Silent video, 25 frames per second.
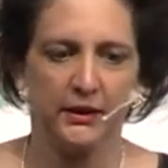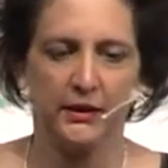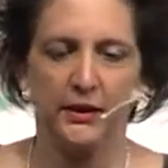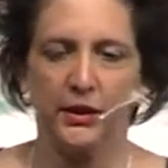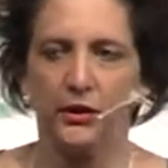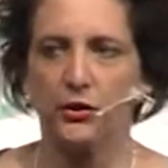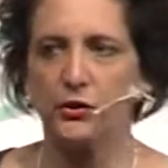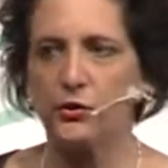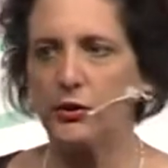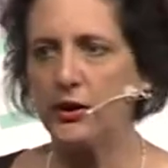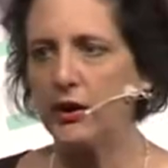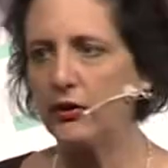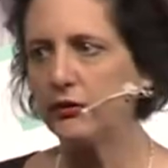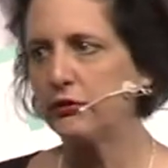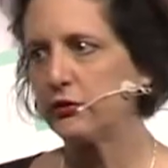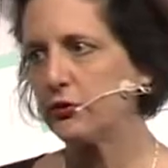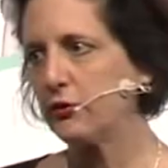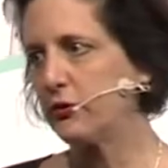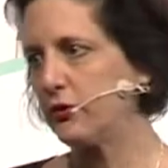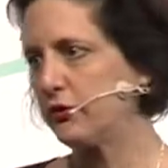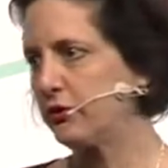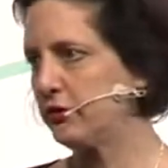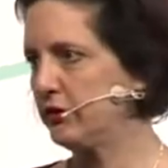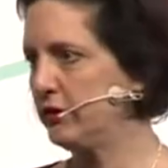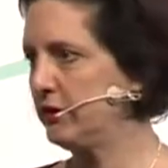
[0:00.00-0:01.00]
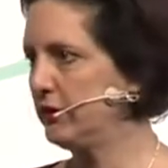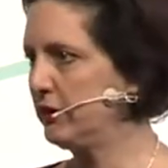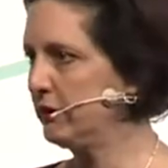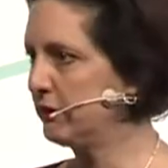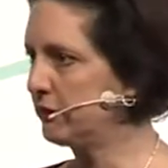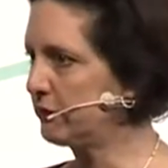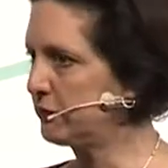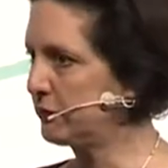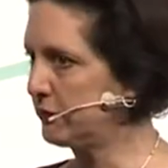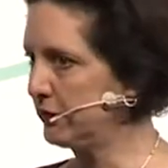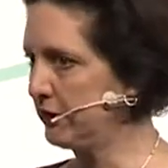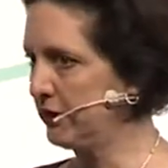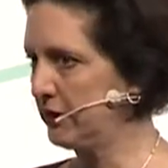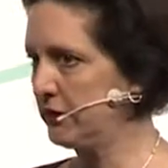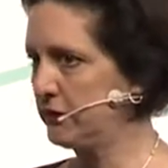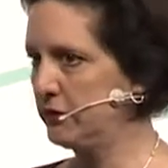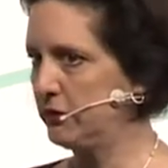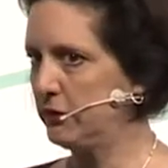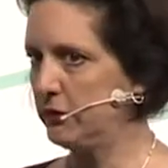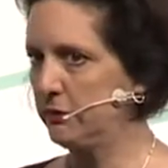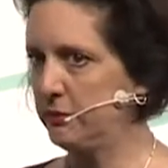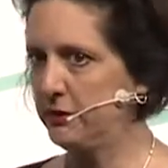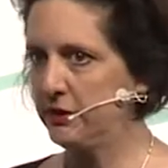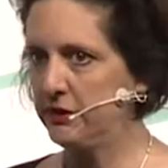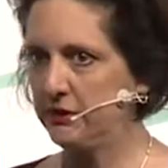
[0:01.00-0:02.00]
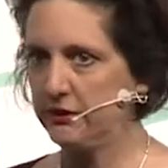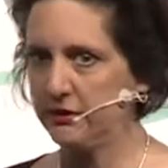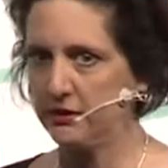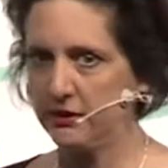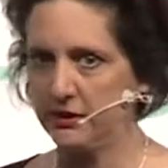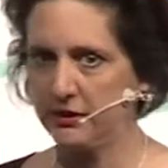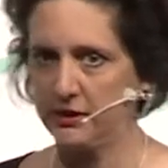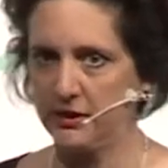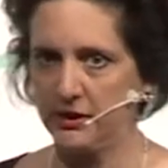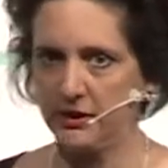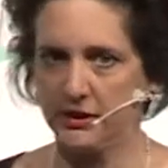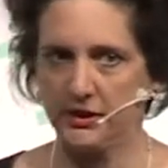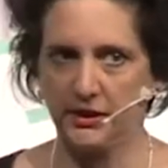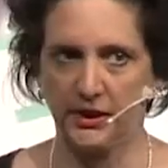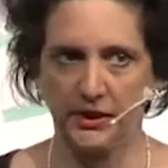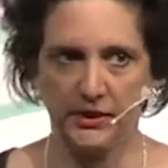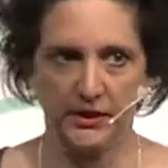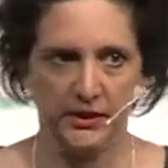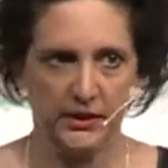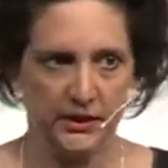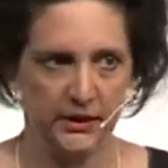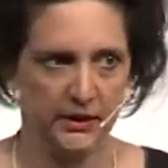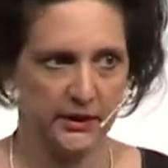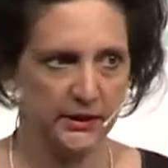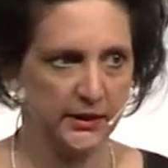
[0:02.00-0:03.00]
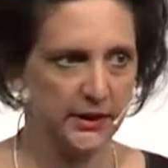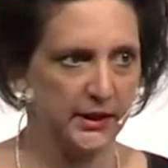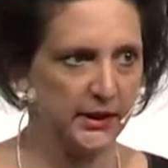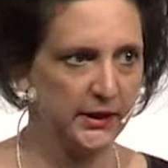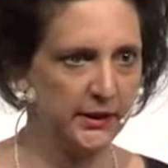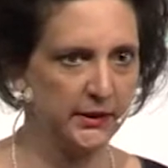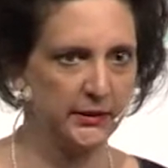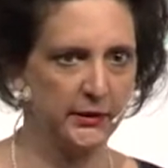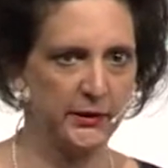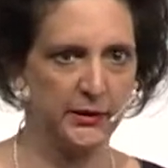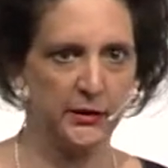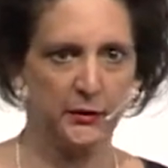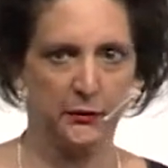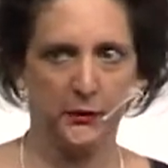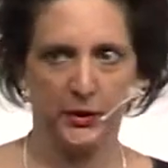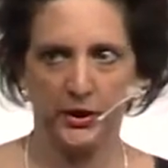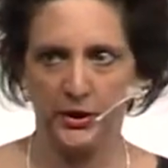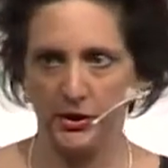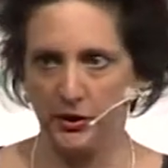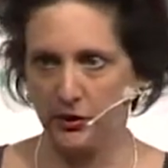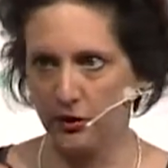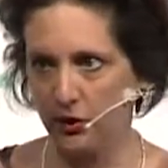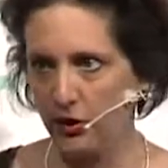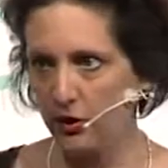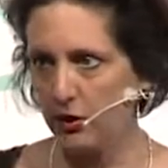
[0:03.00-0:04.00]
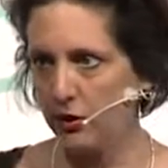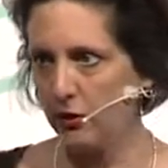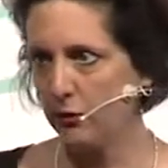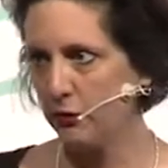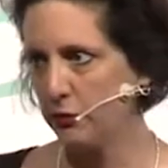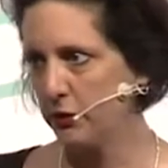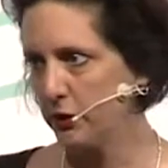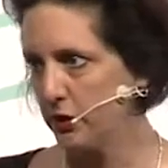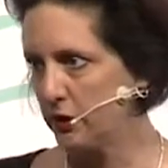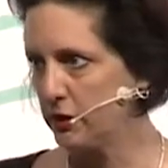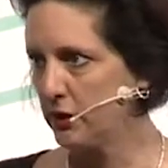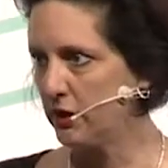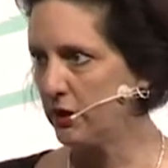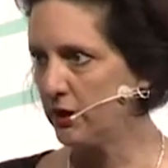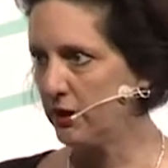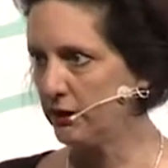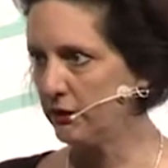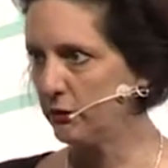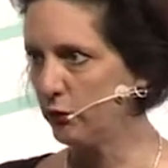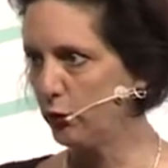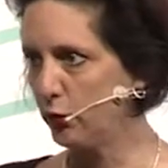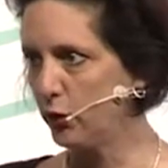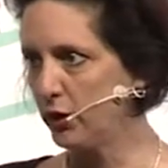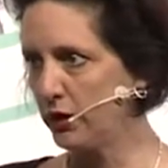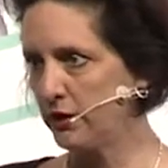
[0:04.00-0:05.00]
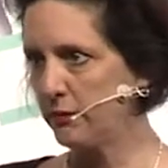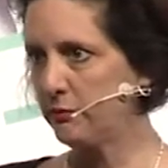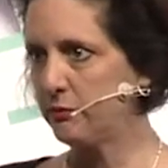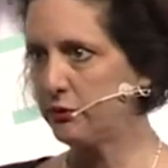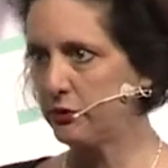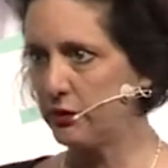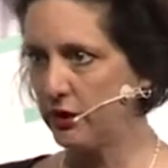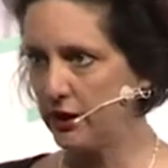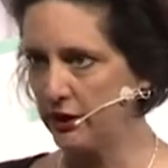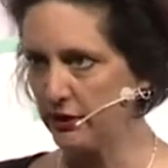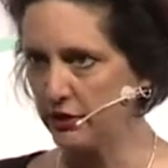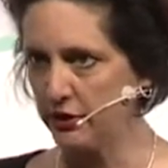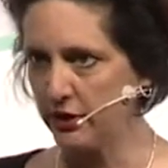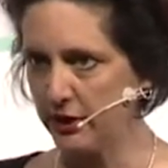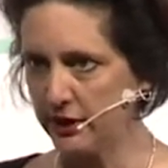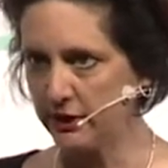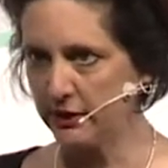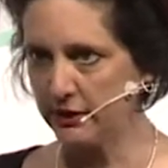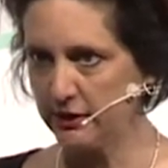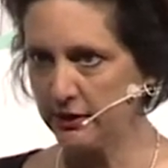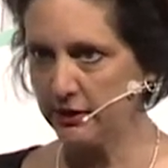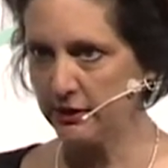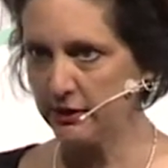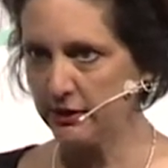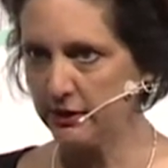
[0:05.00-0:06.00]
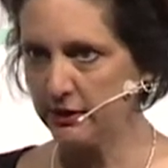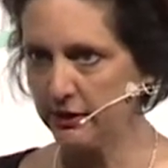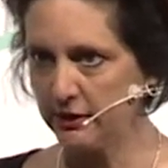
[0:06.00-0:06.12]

Now, crowdsourcing is really cool because it's this idea that we can all work on one project